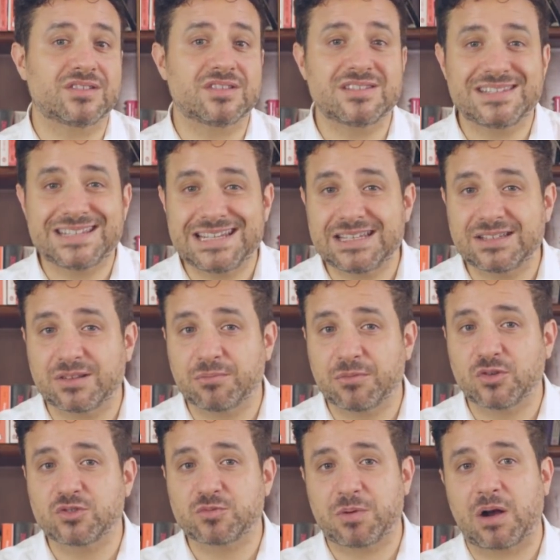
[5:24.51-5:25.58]
indeed the
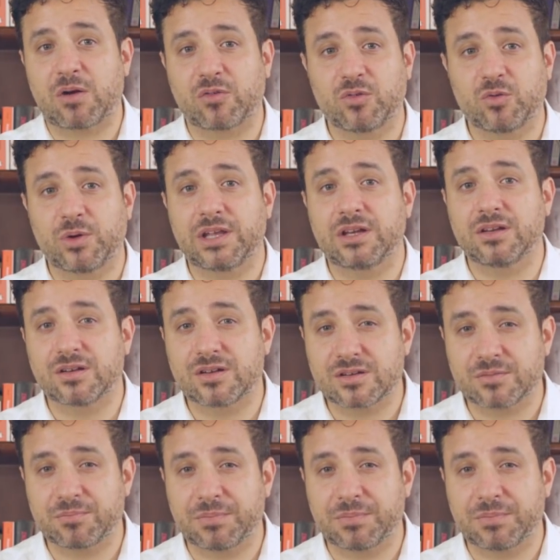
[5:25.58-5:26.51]
most powerful way to learn,